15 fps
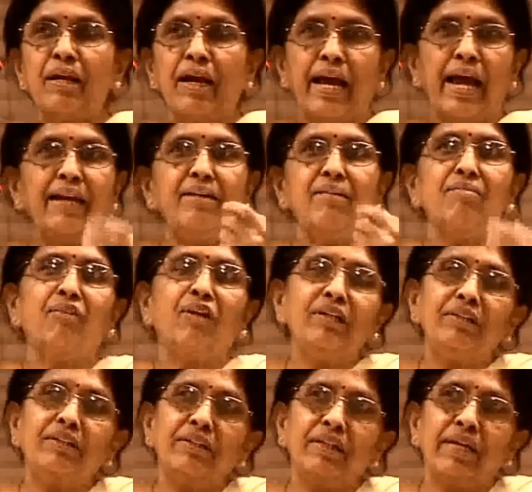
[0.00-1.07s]
And
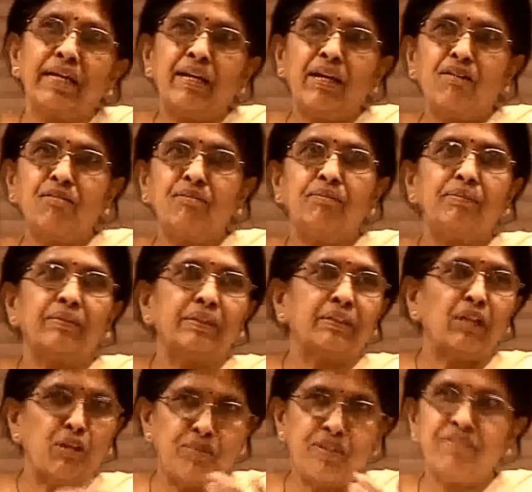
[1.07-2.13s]
what I have
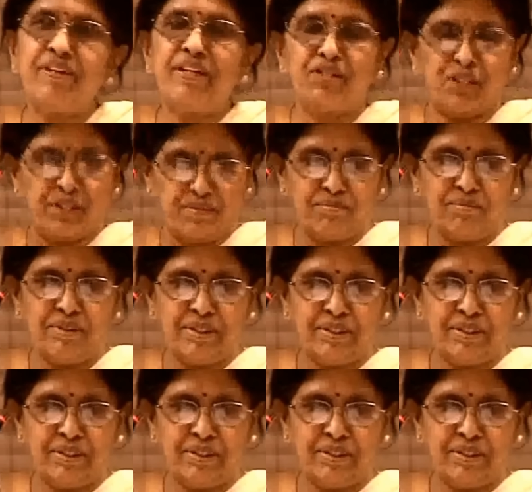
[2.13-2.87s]
observation,